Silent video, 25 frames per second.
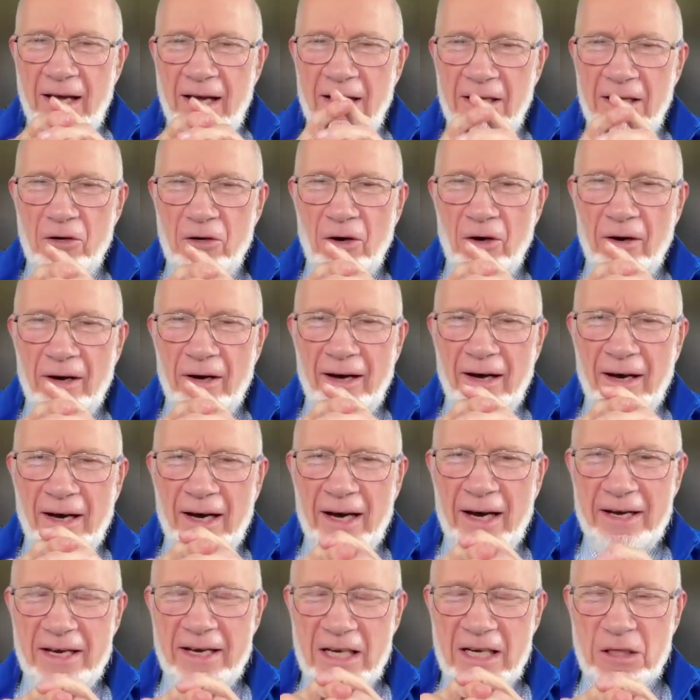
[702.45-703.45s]
He'd got
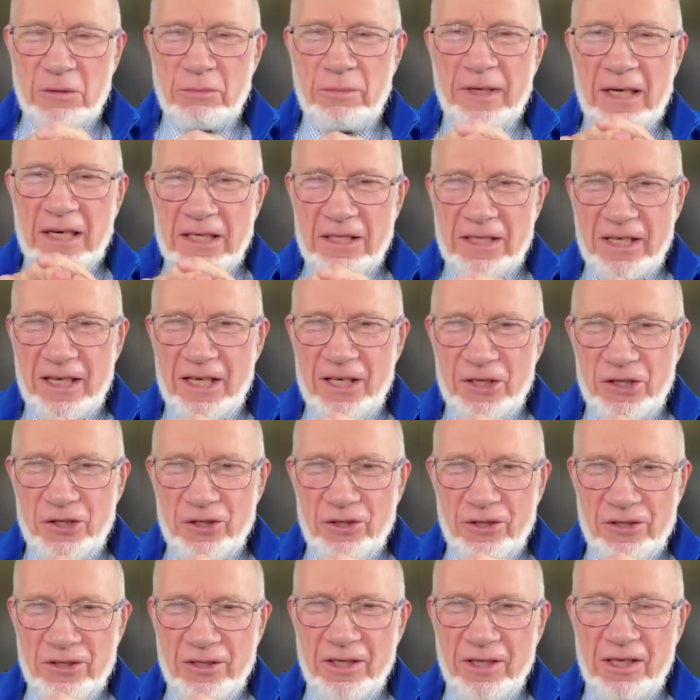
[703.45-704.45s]
high
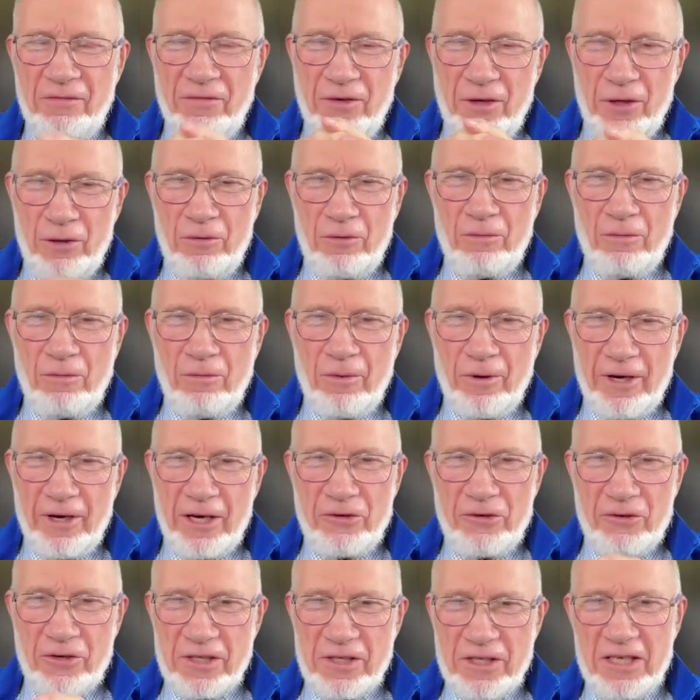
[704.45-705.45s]
expectations, and if you were
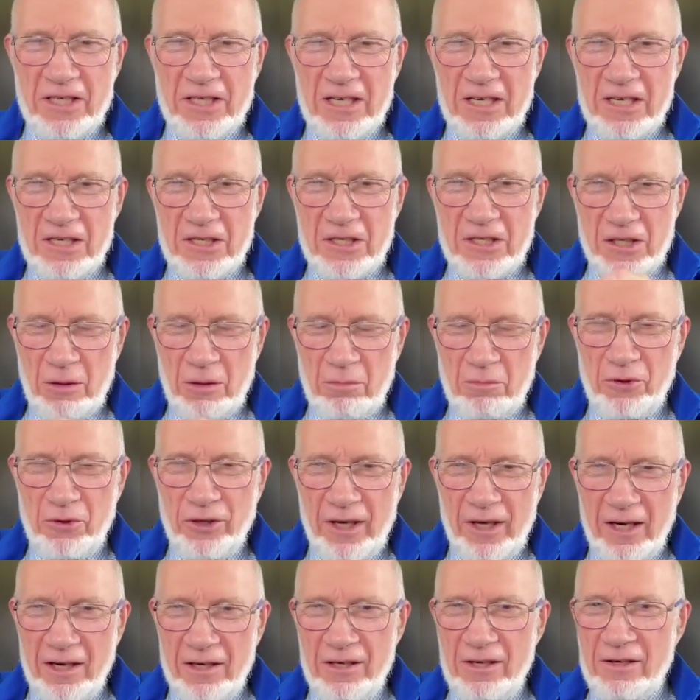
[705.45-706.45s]
interested in the
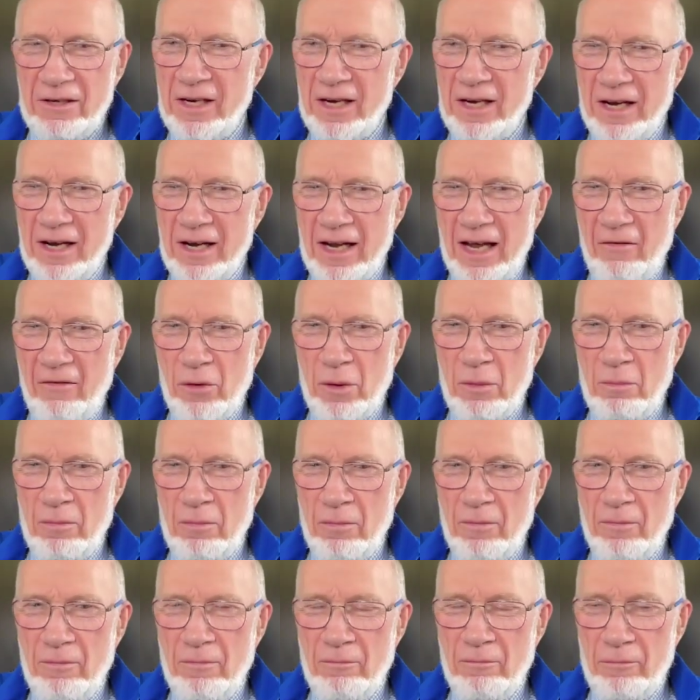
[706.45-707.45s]
subject, you didn't have a
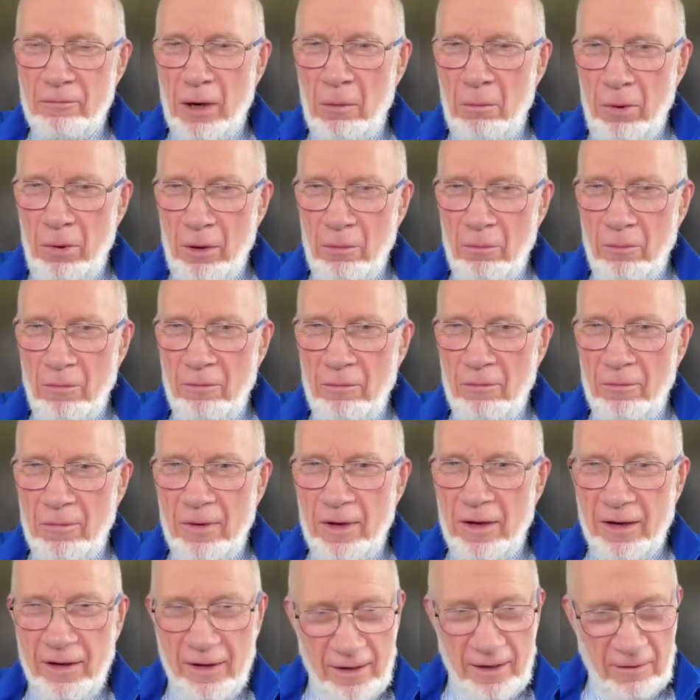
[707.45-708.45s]
problem
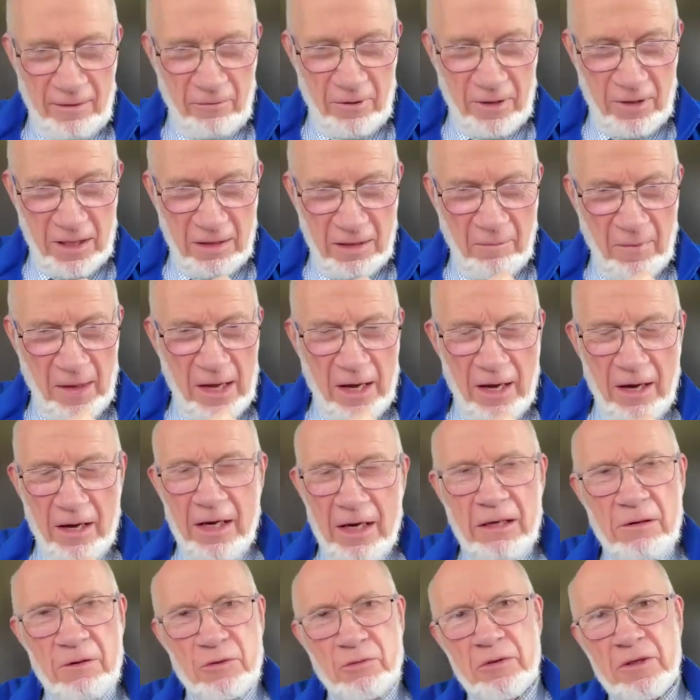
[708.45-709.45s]
with him.
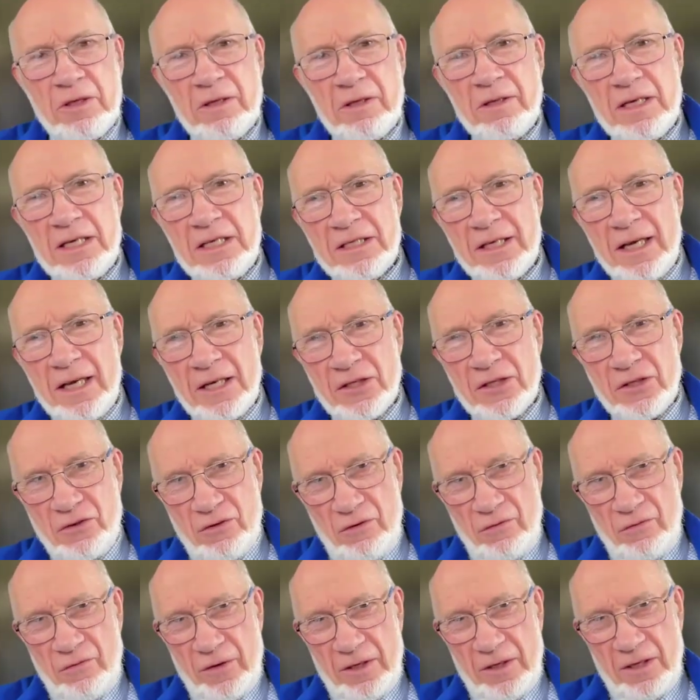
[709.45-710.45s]
He was one of these
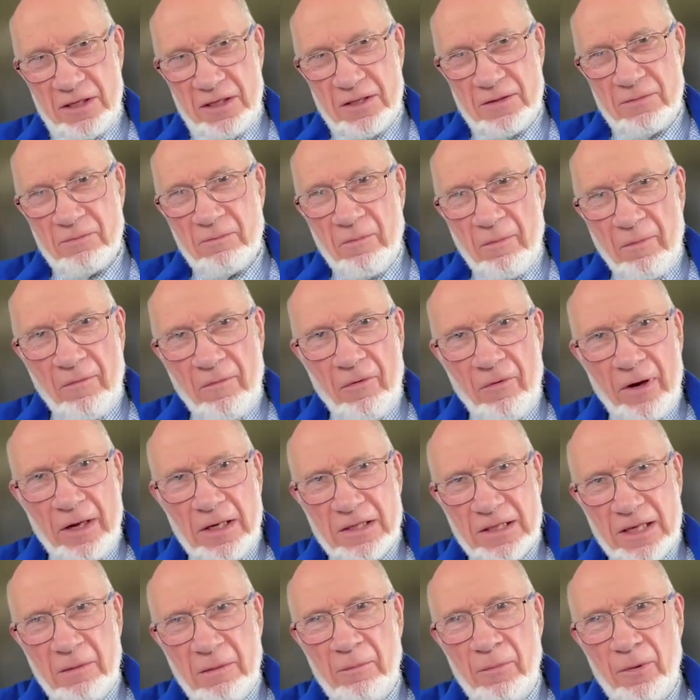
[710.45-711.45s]
extroverts, for
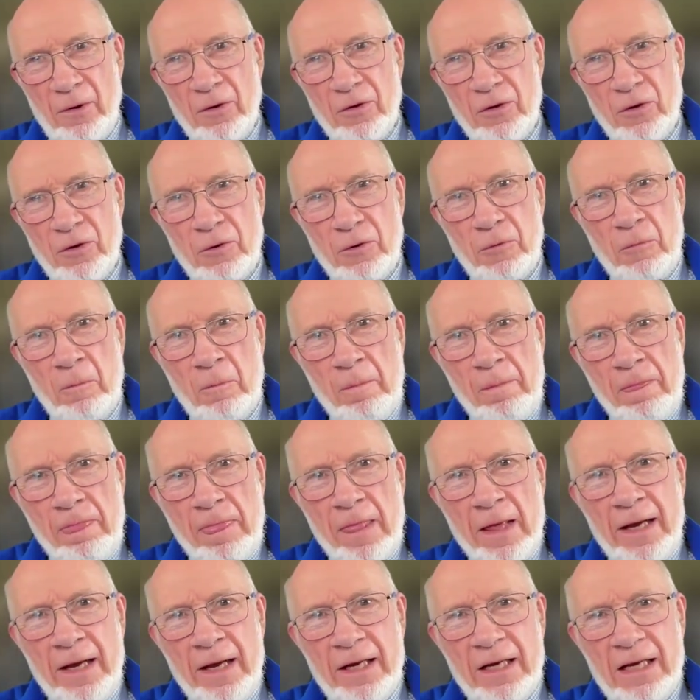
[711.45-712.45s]
example, who,
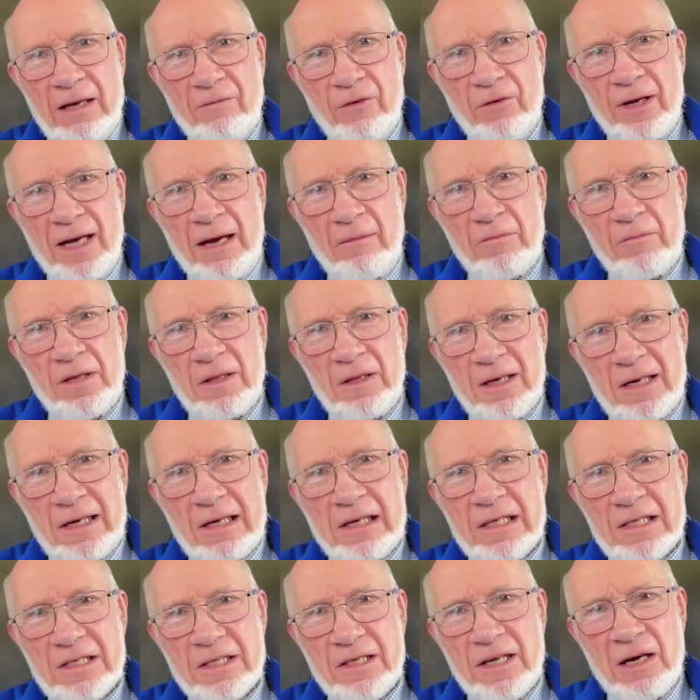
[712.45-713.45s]
it never happened in the
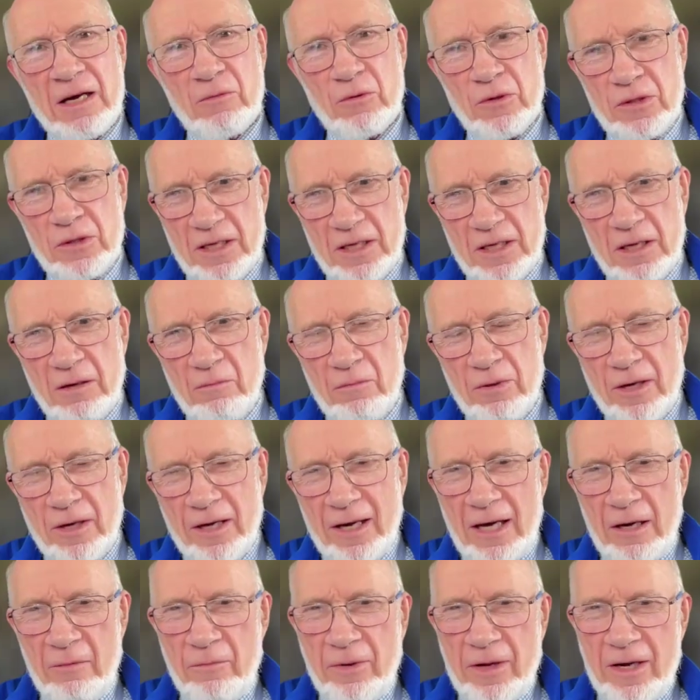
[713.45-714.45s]
class I was in,
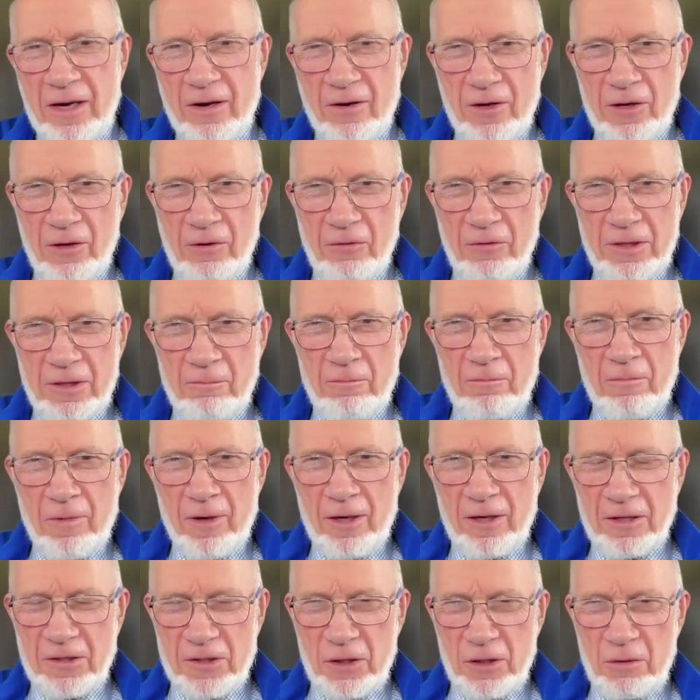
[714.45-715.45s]
but had been known to
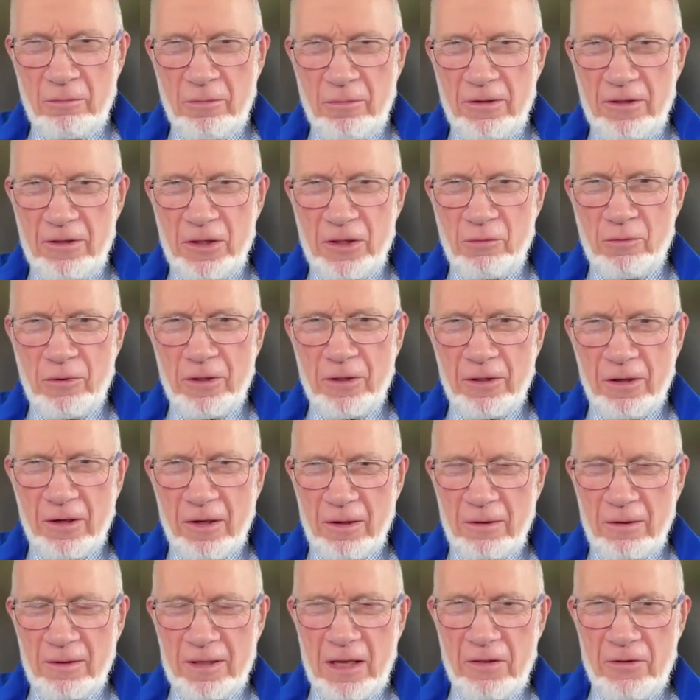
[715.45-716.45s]
mark somebody's
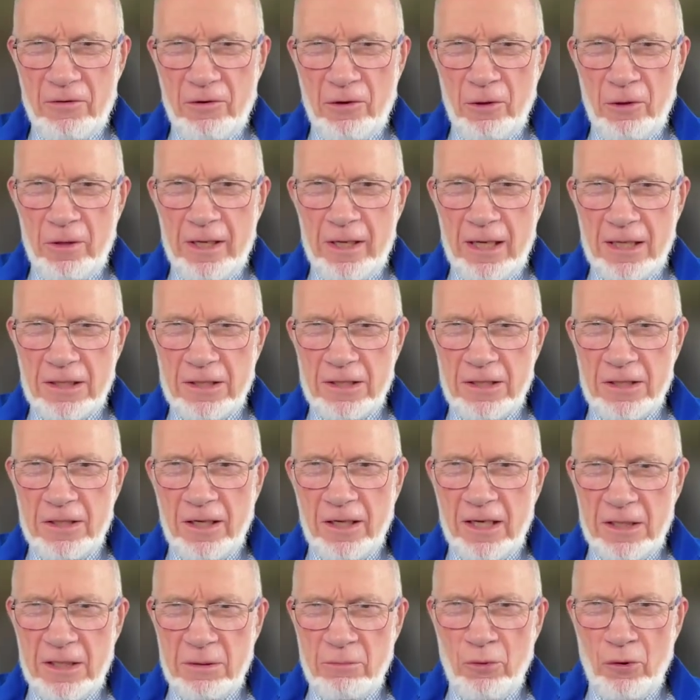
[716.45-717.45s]
work and then throw the
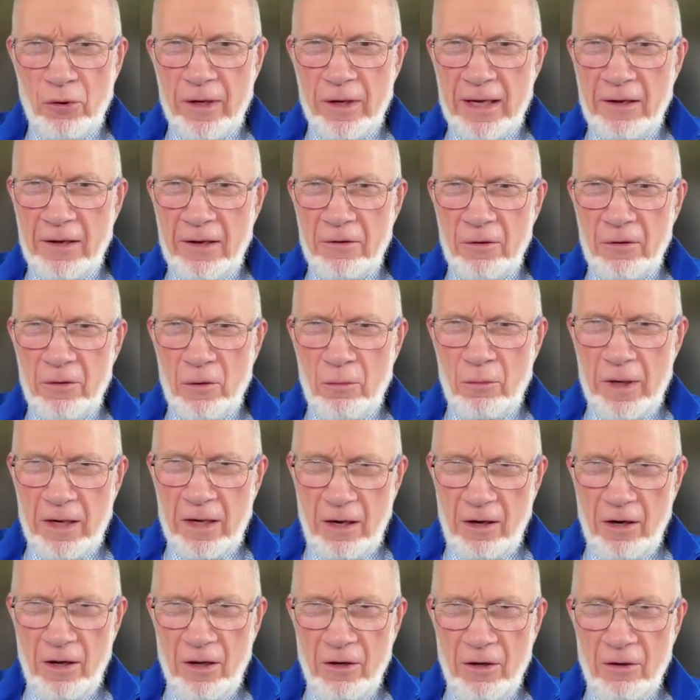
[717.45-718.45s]
exercise book out of the
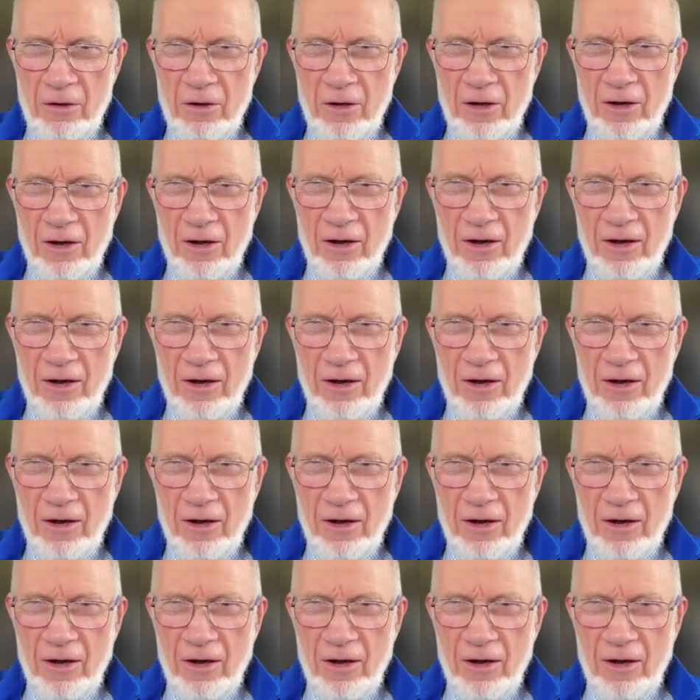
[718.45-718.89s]
window.